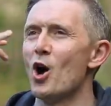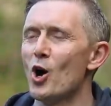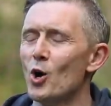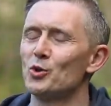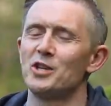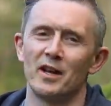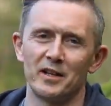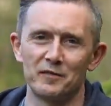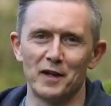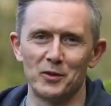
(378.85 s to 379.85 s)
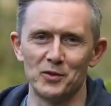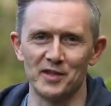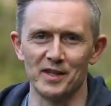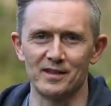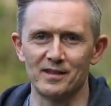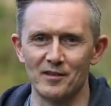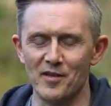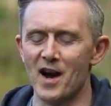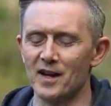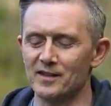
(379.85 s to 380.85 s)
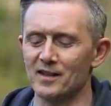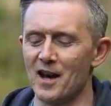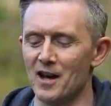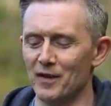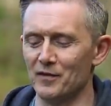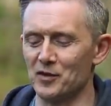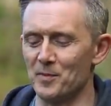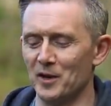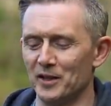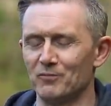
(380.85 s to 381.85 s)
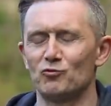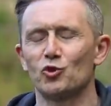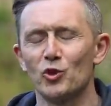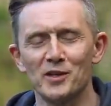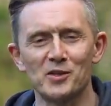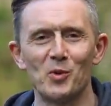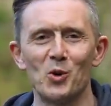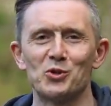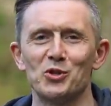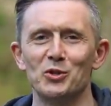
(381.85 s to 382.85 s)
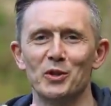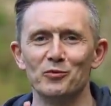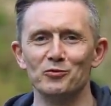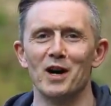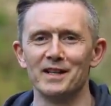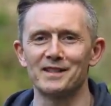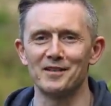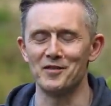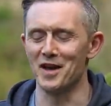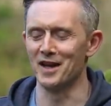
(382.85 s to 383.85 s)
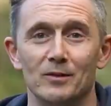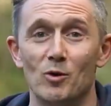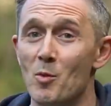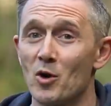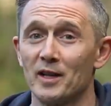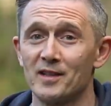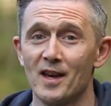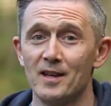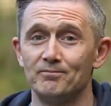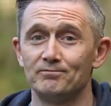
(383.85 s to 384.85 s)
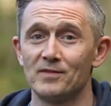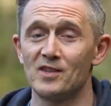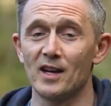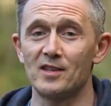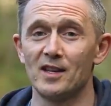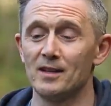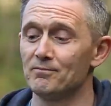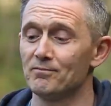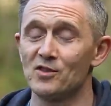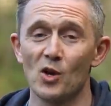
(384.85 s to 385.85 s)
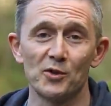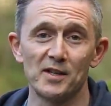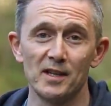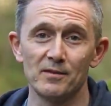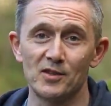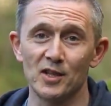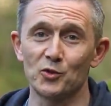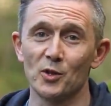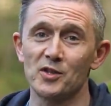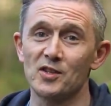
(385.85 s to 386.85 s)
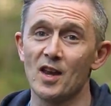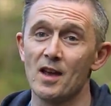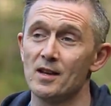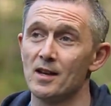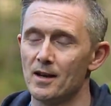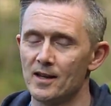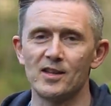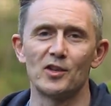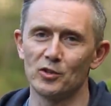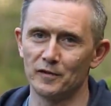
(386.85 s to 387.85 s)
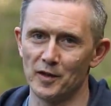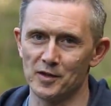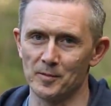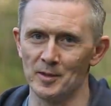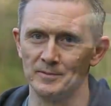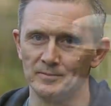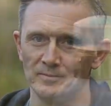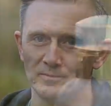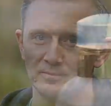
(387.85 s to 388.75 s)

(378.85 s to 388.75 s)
oceanic fragrances that I've ever smelled. It transports you right there. What more can I say? Sexy, salty, citrus, essential for the summer.